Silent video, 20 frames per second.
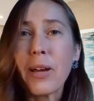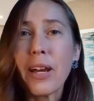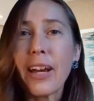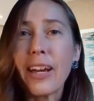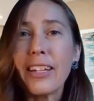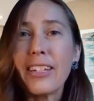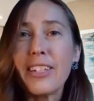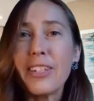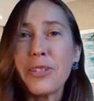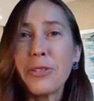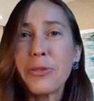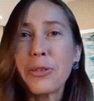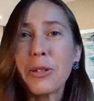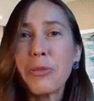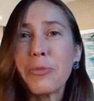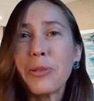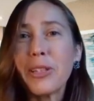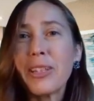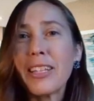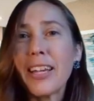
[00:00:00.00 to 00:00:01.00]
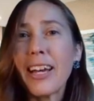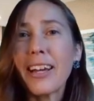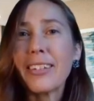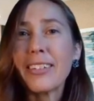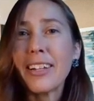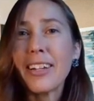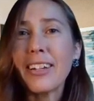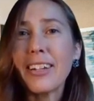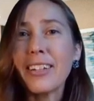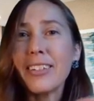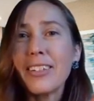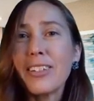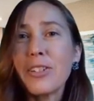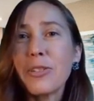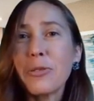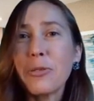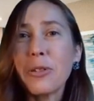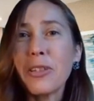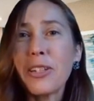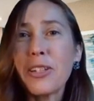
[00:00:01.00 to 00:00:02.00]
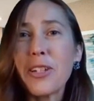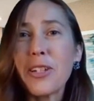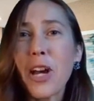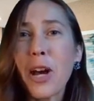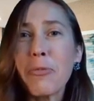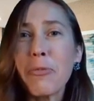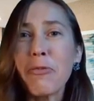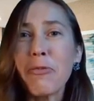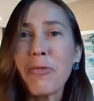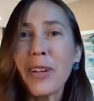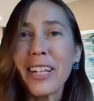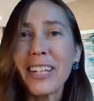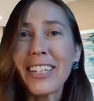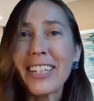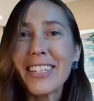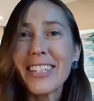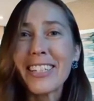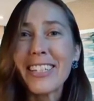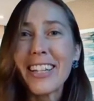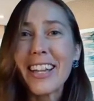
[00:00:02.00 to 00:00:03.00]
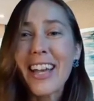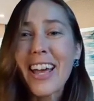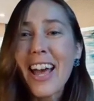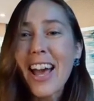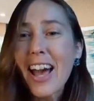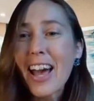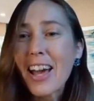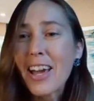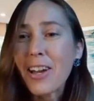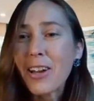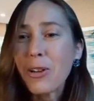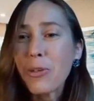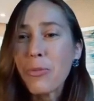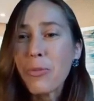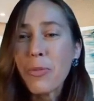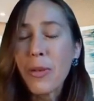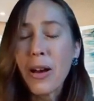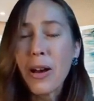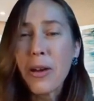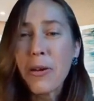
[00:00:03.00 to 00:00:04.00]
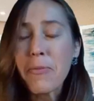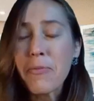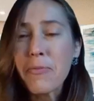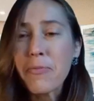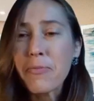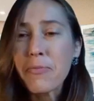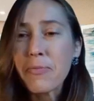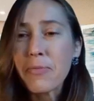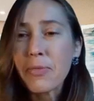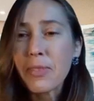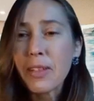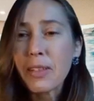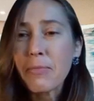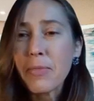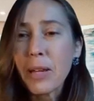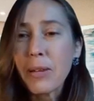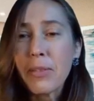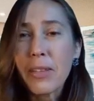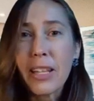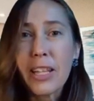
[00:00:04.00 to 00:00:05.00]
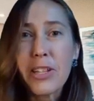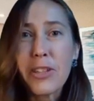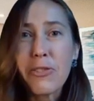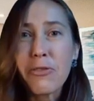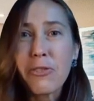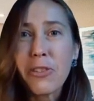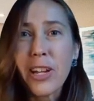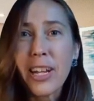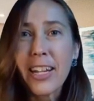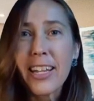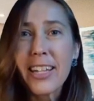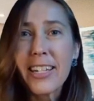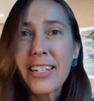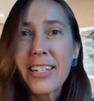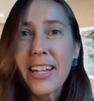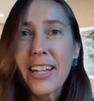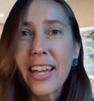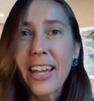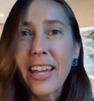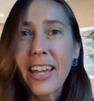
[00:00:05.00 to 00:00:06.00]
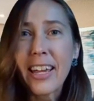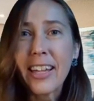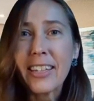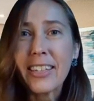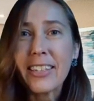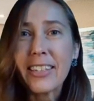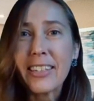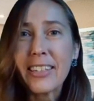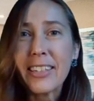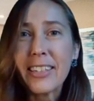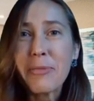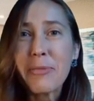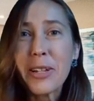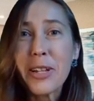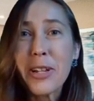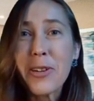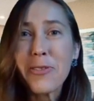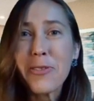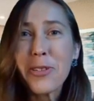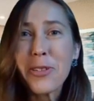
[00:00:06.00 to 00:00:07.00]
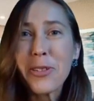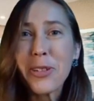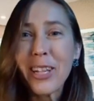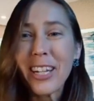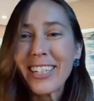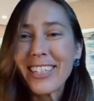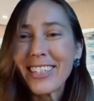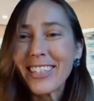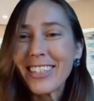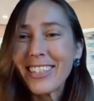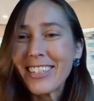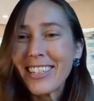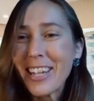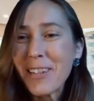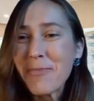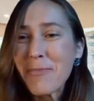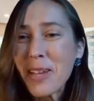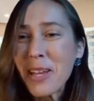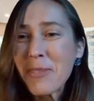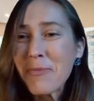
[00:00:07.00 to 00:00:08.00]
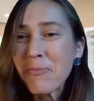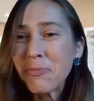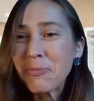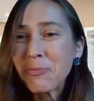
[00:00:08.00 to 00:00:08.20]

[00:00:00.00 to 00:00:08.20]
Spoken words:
I do want to put that kind of toward the top of my list. I hope maybe that you've read it, and let me know if you liked it, Amy.